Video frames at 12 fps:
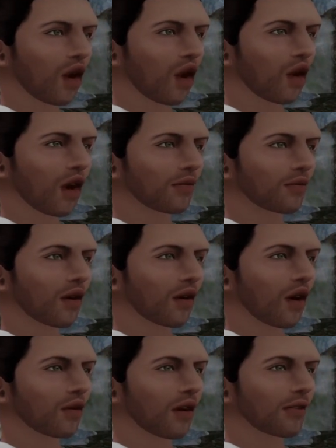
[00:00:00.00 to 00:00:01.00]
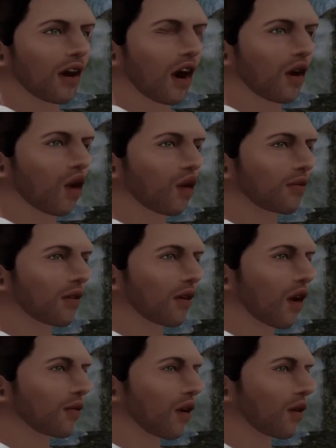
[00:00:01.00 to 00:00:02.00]
And then my parents
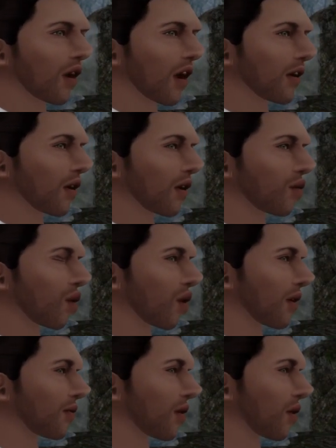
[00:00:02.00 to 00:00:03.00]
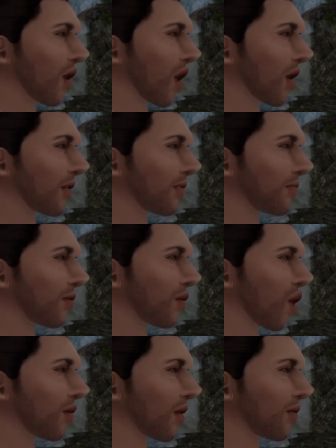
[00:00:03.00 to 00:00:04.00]
will come and give me the proper
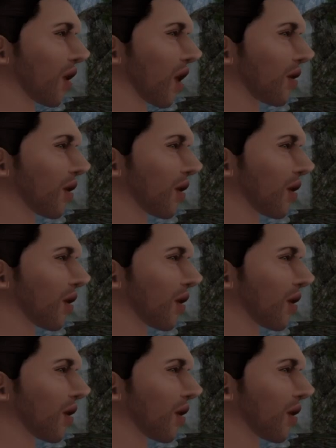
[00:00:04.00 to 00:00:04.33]
stick.